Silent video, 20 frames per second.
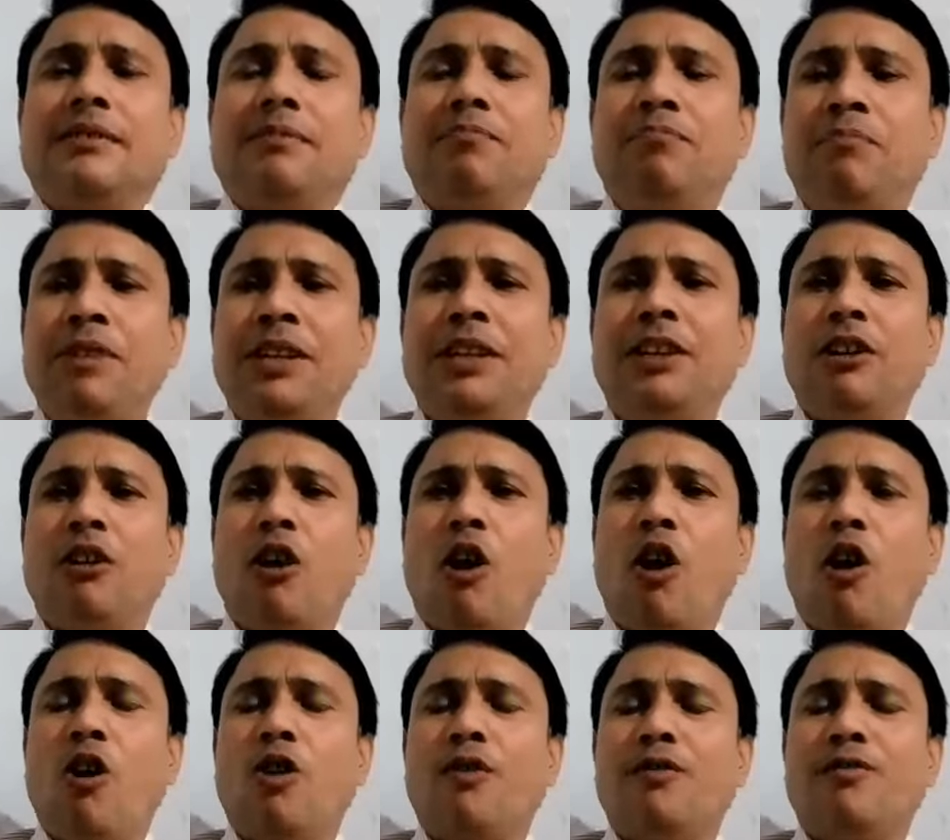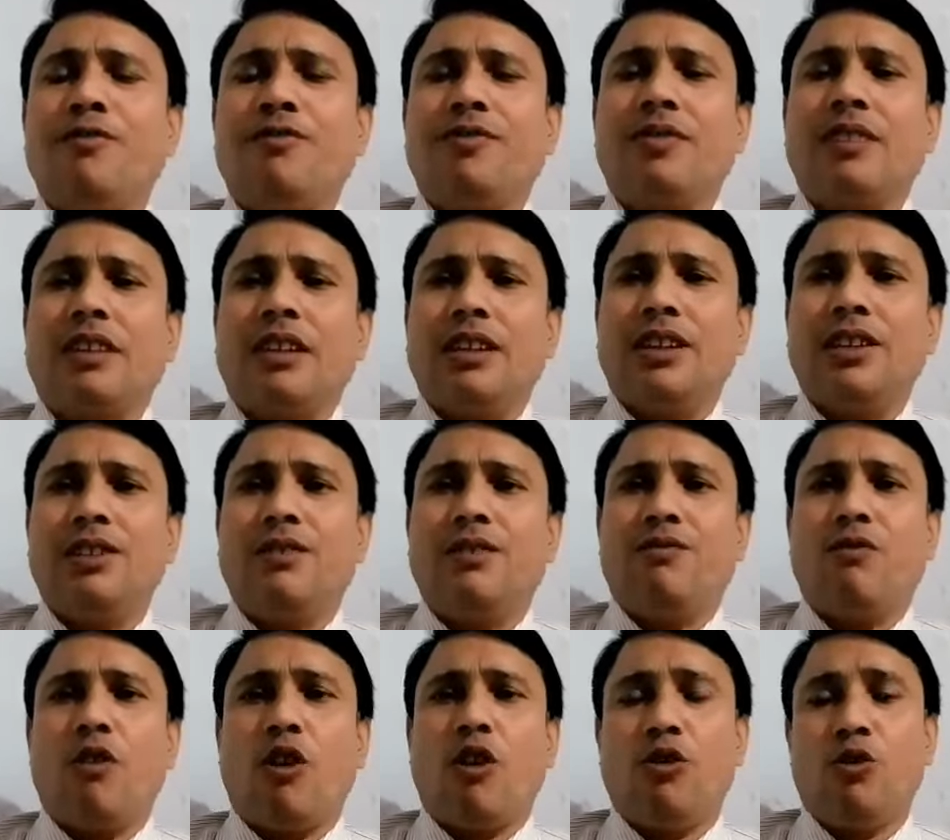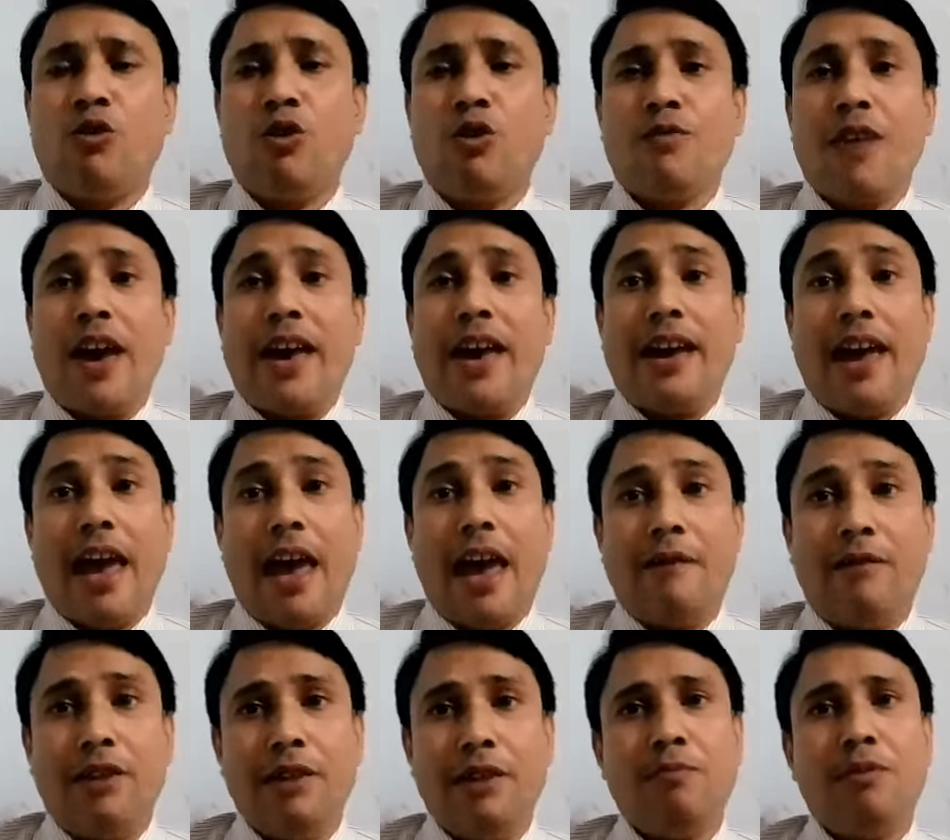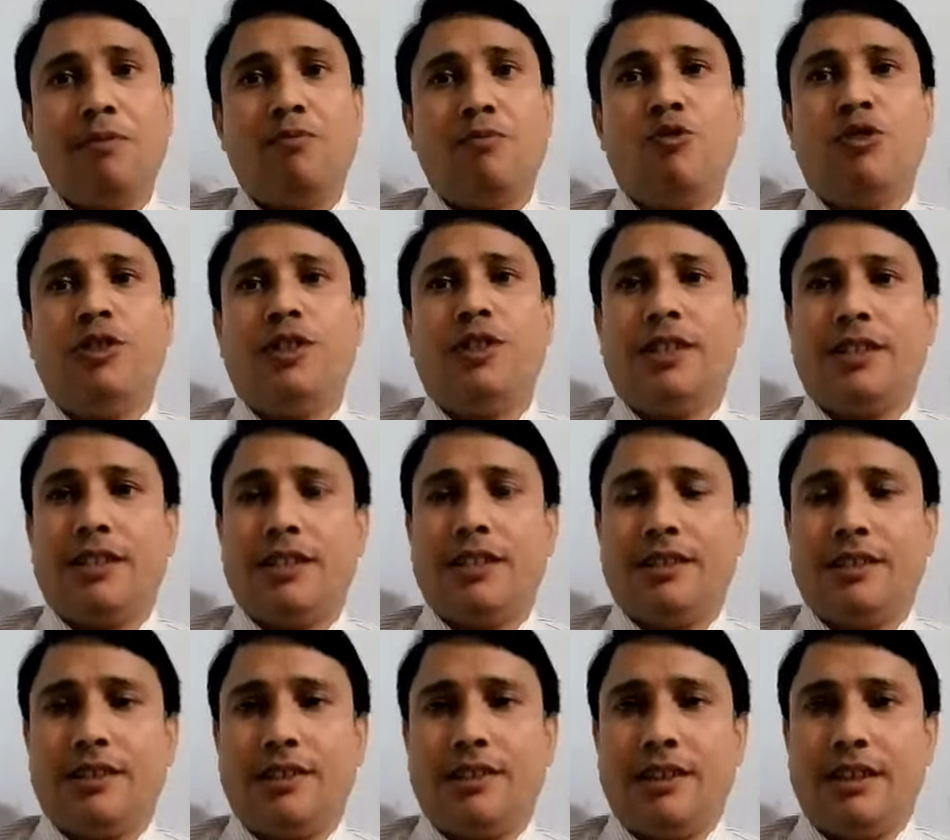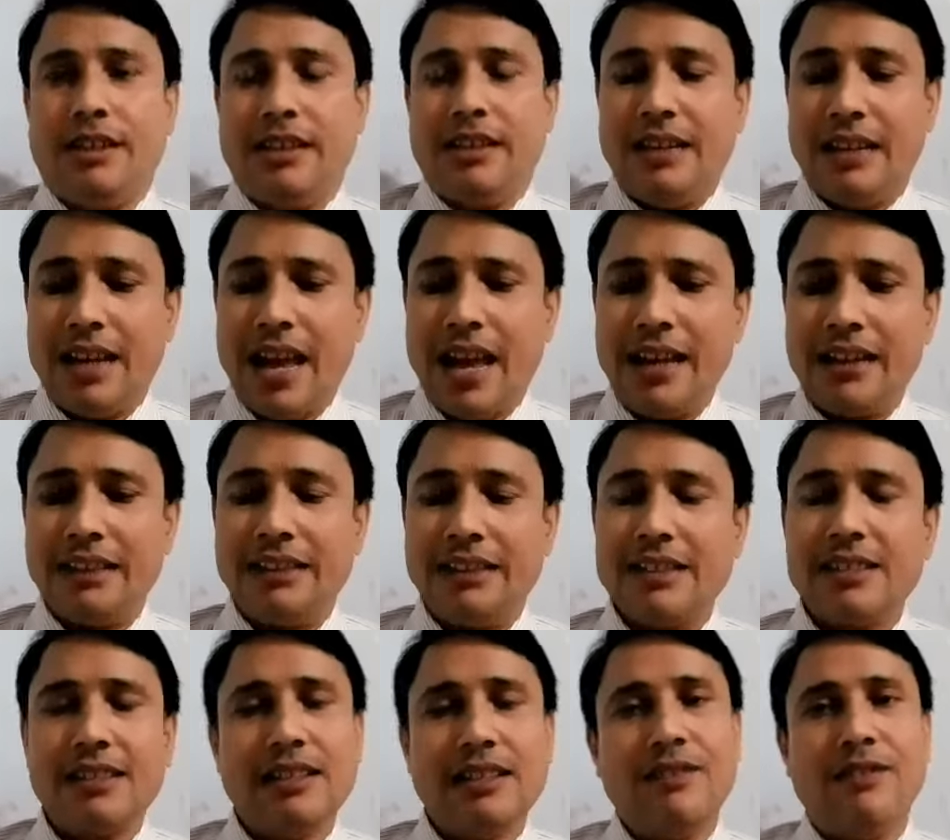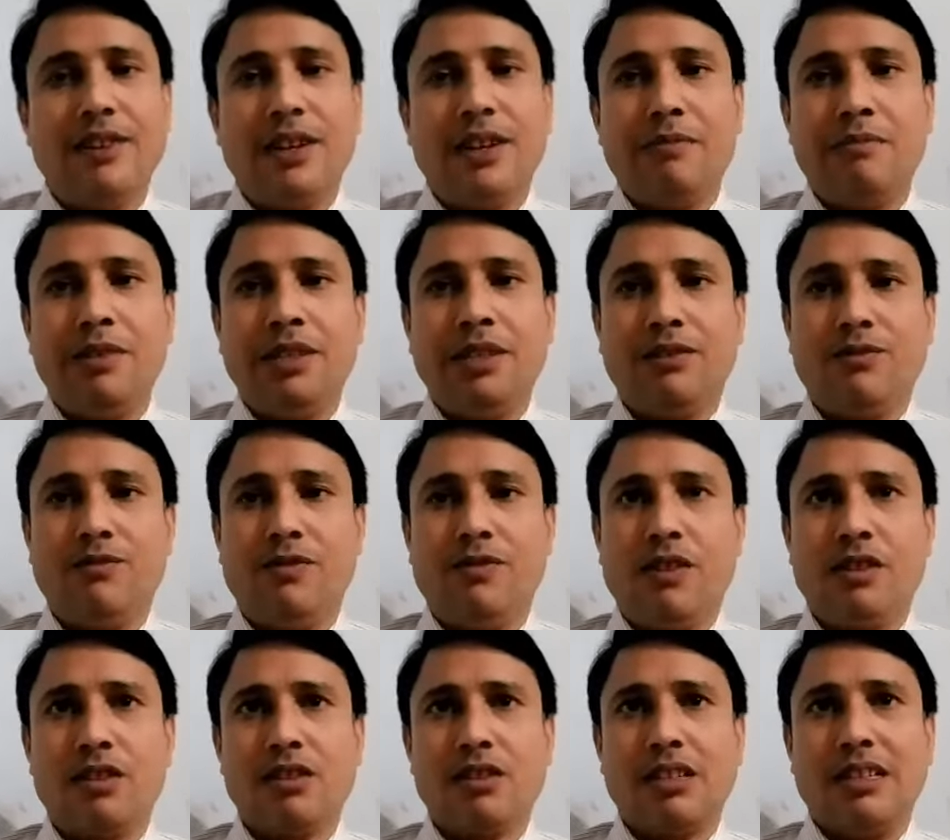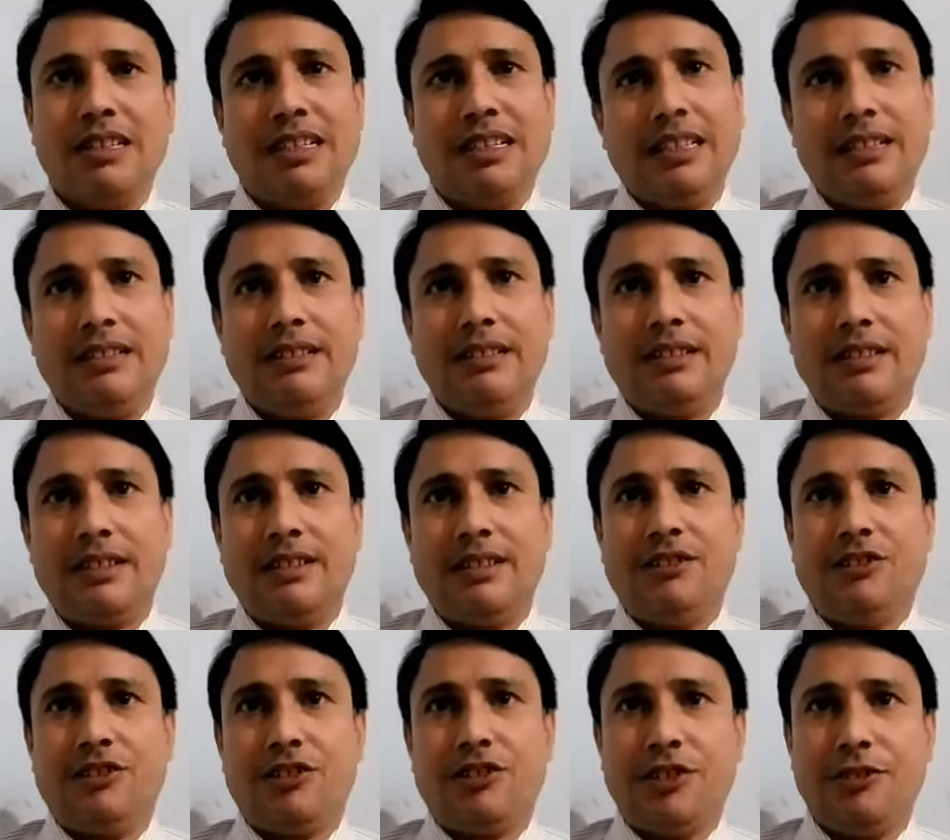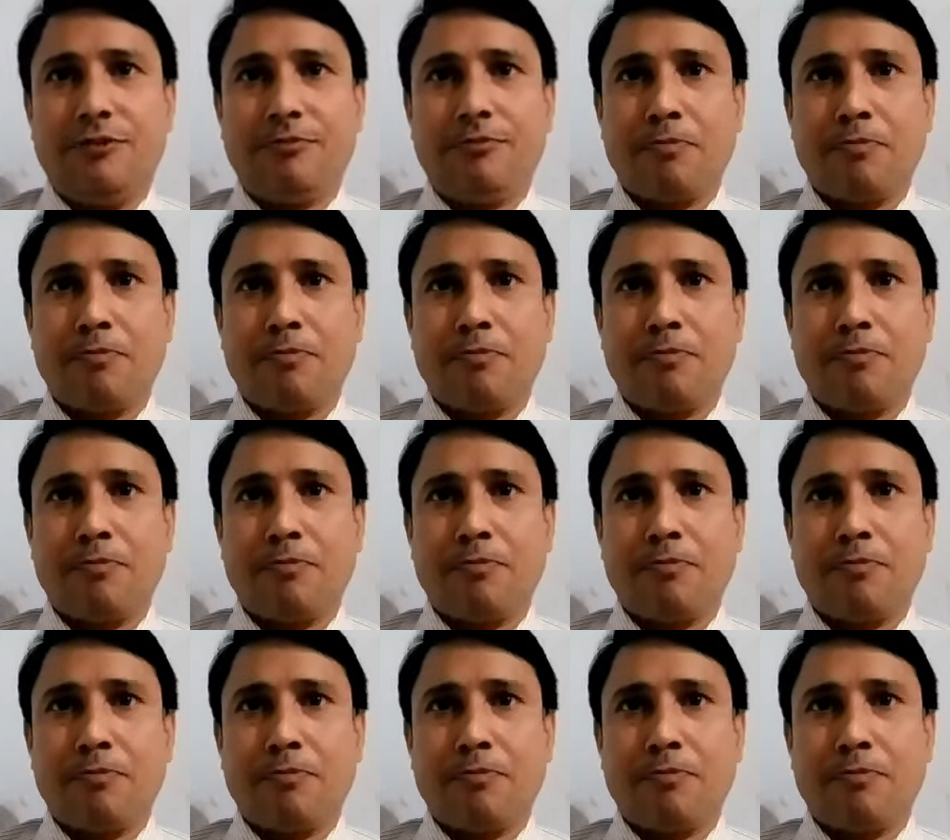made law is followed by every people in a country. Like this government works in a country.